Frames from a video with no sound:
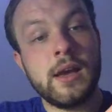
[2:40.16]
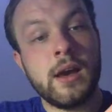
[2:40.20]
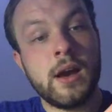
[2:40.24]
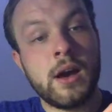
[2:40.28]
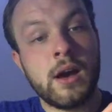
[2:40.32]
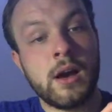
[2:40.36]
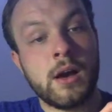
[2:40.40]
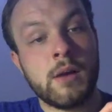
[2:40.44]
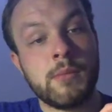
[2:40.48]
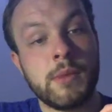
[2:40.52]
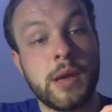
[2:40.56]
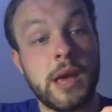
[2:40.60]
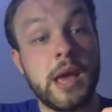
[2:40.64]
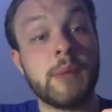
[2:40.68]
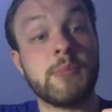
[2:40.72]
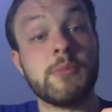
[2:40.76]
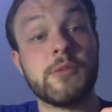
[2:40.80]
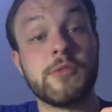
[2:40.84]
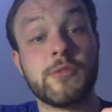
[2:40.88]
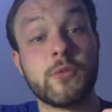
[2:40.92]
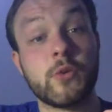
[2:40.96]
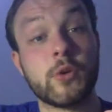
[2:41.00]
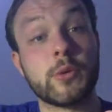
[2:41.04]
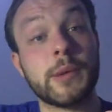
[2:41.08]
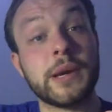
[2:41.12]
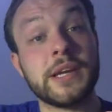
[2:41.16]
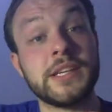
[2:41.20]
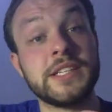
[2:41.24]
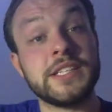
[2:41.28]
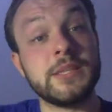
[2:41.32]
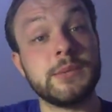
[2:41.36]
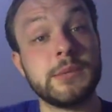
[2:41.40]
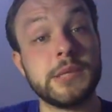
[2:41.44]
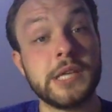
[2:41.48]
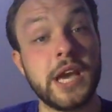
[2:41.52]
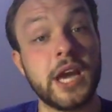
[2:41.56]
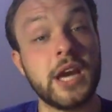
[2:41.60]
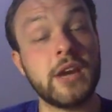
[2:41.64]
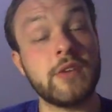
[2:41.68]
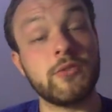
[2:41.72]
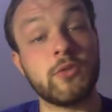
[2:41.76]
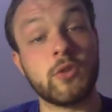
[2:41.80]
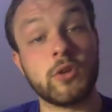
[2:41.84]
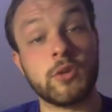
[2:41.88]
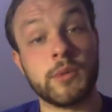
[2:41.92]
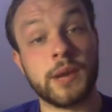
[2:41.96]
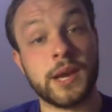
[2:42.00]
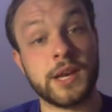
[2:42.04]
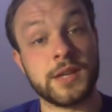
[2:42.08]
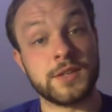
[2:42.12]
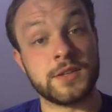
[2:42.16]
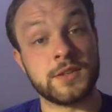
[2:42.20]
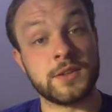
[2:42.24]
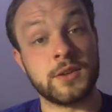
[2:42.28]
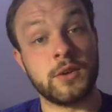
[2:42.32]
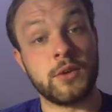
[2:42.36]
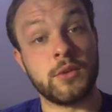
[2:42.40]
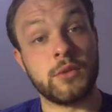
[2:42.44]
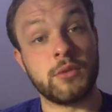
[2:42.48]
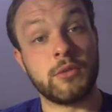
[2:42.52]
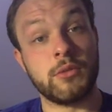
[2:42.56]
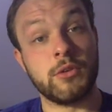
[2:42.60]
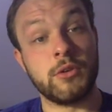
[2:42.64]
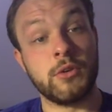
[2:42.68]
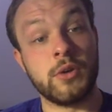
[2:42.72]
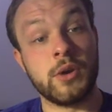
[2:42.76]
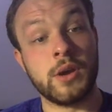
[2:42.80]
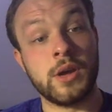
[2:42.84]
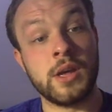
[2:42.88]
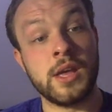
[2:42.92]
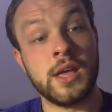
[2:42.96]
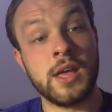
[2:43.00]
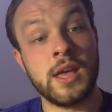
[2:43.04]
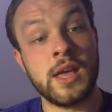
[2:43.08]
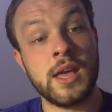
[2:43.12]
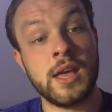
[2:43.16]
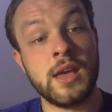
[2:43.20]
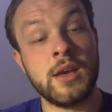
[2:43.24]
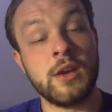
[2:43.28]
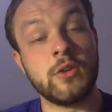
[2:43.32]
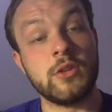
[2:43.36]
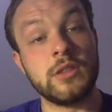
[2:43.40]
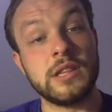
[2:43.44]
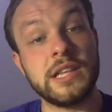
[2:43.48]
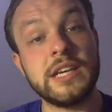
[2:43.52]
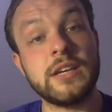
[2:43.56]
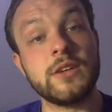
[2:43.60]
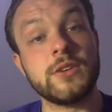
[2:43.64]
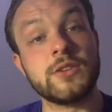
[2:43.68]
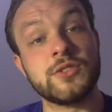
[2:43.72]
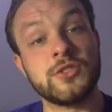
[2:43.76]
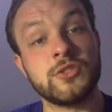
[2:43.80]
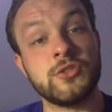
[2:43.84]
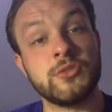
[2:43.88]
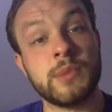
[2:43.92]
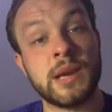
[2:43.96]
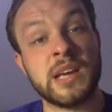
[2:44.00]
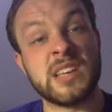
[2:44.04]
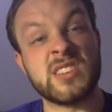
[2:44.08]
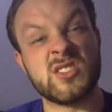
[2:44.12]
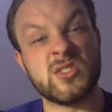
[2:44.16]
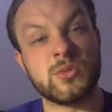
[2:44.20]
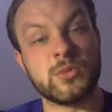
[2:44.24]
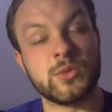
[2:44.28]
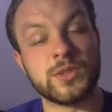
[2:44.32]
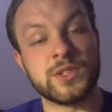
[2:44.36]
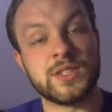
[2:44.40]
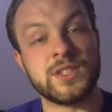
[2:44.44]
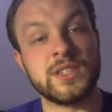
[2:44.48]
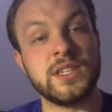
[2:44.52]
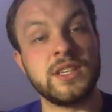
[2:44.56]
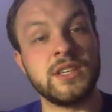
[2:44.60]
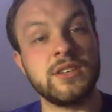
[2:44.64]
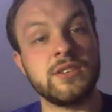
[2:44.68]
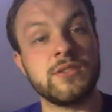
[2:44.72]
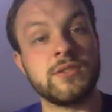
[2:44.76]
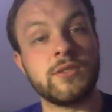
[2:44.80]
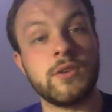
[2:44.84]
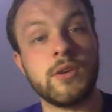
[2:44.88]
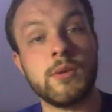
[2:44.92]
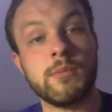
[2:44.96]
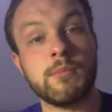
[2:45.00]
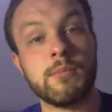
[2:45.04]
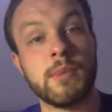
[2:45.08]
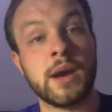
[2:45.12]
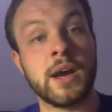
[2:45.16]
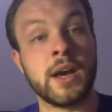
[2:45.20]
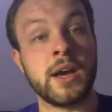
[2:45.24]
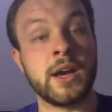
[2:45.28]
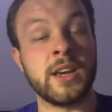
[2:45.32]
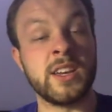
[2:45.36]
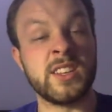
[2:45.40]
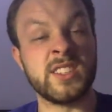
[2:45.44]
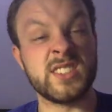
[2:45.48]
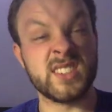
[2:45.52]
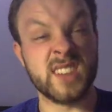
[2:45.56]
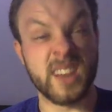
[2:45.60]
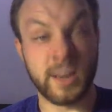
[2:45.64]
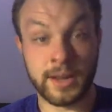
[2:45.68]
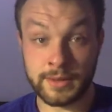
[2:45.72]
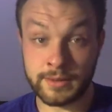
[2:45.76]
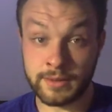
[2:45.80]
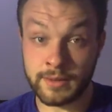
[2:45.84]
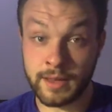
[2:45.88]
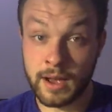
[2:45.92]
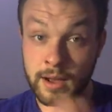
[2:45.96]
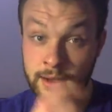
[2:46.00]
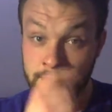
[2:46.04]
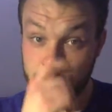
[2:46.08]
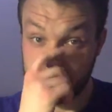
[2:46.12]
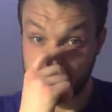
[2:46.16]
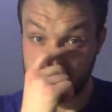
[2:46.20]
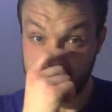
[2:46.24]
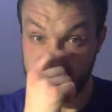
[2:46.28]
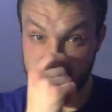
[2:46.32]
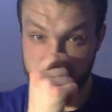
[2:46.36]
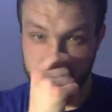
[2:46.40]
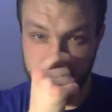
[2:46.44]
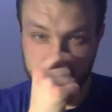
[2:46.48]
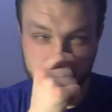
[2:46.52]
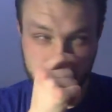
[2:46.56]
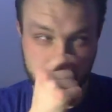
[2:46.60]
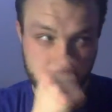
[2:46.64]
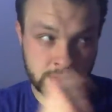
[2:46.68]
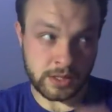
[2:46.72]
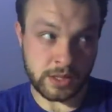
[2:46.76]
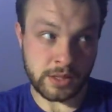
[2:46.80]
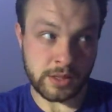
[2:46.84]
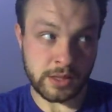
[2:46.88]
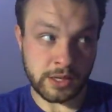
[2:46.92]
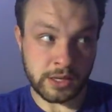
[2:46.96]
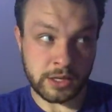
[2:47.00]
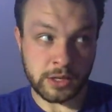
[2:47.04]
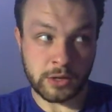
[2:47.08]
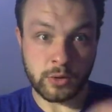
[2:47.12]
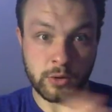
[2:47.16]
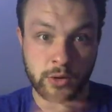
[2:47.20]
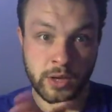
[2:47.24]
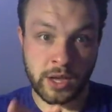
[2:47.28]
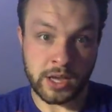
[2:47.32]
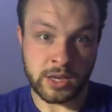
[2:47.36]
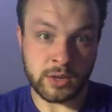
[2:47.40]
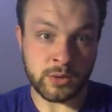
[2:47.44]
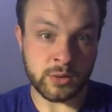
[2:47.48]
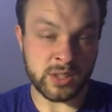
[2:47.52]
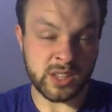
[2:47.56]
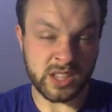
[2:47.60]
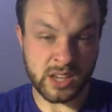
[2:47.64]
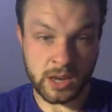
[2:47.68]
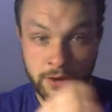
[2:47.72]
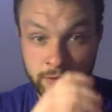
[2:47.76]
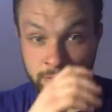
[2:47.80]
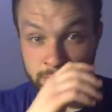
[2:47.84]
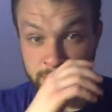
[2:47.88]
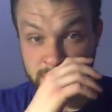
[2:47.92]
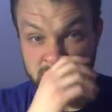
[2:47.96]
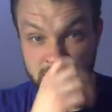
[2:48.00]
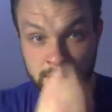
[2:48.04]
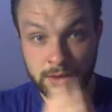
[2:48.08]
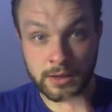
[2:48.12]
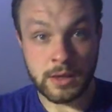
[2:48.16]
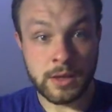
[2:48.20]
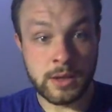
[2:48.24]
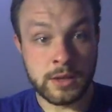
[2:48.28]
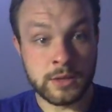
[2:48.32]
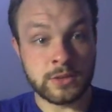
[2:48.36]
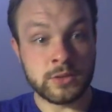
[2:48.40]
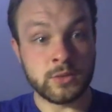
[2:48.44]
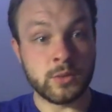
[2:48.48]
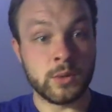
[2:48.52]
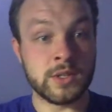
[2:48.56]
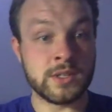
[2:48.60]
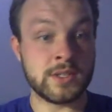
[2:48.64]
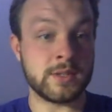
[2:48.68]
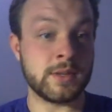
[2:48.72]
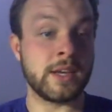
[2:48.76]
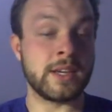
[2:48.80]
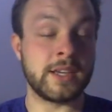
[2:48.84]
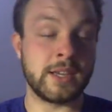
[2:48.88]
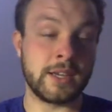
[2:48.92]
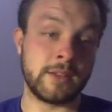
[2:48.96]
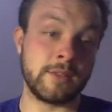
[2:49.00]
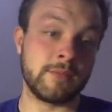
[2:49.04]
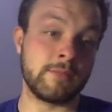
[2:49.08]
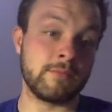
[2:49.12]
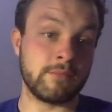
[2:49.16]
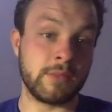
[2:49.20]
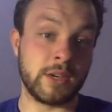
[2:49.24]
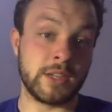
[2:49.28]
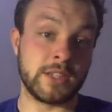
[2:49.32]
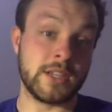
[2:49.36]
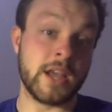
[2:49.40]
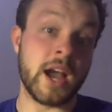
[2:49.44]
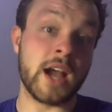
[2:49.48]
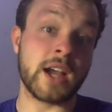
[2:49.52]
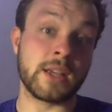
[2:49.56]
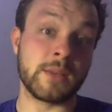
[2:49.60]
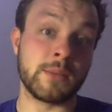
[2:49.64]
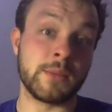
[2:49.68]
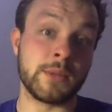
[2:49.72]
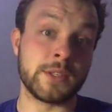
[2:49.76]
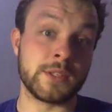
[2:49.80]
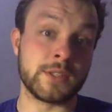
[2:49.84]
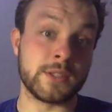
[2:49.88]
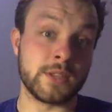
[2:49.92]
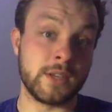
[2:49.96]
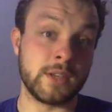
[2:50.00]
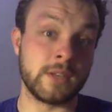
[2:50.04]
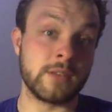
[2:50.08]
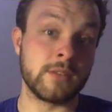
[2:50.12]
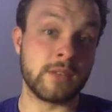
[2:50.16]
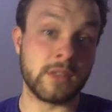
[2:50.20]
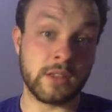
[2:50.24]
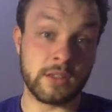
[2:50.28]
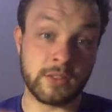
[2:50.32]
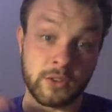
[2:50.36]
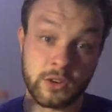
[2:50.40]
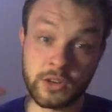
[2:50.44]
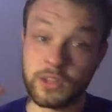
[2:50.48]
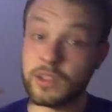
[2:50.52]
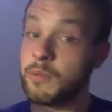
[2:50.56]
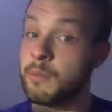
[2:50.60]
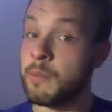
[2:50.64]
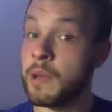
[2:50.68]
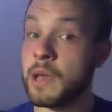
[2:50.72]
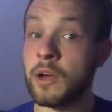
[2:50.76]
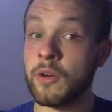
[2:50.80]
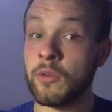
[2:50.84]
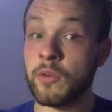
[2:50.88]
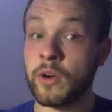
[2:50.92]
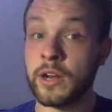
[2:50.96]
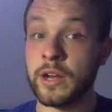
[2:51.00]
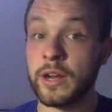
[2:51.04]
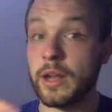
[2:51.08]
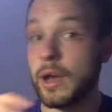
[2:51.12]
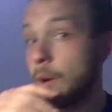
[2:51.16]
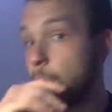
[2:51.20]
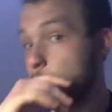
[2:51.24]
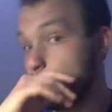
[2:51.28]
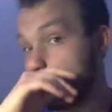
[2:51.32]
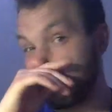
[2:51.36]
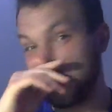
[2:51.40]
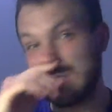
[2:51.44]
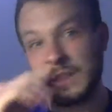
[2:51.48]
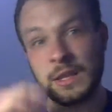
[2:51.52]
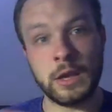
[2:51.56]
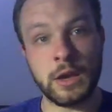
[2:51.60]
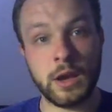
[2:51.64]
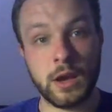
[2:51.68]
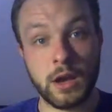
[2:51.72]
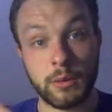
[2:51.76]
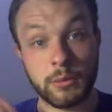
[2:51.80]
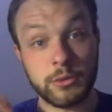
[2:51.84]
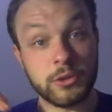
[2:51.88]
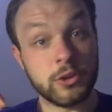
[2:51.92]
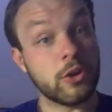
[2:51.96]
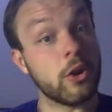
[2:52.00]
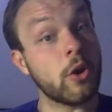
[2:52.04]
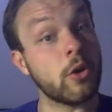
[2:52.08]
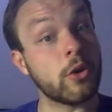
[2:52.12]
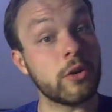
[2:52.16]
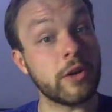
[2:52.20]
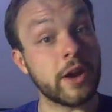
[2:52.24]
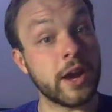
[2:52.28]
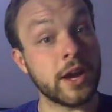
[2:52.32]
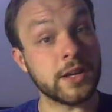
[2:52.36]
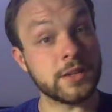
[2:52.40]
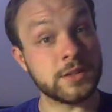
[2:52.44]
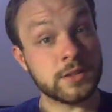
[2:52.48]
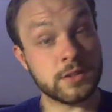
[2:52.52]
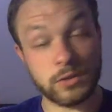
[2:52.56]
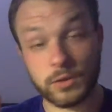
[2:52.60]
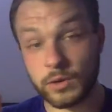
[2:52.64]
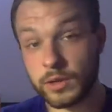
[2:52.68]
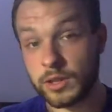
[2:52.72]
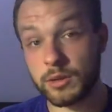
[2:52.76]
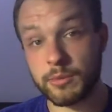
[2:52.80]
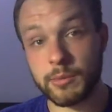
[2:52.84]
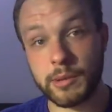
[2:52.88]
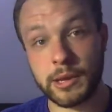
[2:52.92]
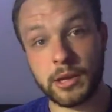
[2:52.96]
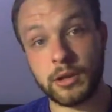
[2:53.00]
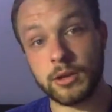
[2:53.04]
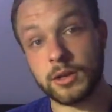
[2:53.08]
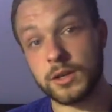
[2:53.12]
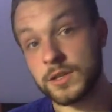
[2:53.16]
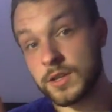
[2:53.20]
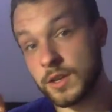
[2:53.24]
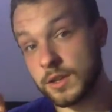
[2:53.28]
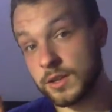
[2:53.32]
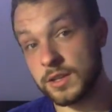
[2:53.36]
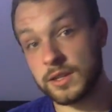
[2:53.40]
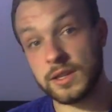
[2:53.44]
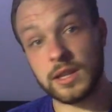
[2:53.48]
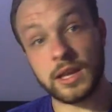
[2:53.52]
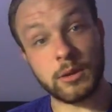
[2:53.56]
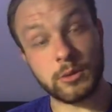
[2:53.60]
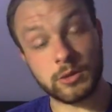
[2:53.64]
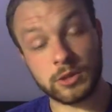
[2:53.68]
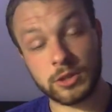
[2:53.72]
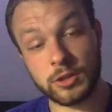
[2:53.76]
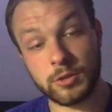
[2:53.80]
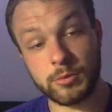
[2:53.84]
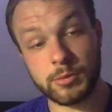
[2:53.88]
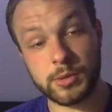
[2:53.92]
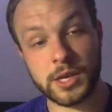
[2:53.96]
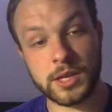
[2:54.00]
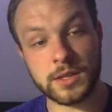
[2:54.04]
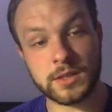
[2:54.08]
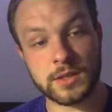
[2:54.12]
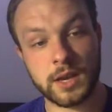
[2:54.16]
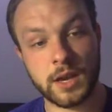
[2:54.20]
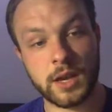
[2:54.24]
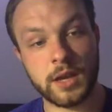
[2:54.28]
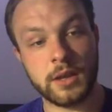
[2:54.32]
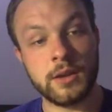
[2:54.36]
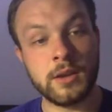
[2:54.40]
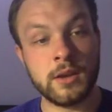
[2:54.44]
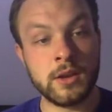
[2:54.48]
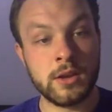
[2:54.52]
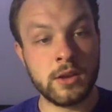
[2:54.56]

and before my DBA form has to go through, LegalZoom has to receive my signed documents so that they can okay it with the government. So once I get my documents in, they're in the mail right now. They're notarized and they're in the mail because I did that with the UPS guy.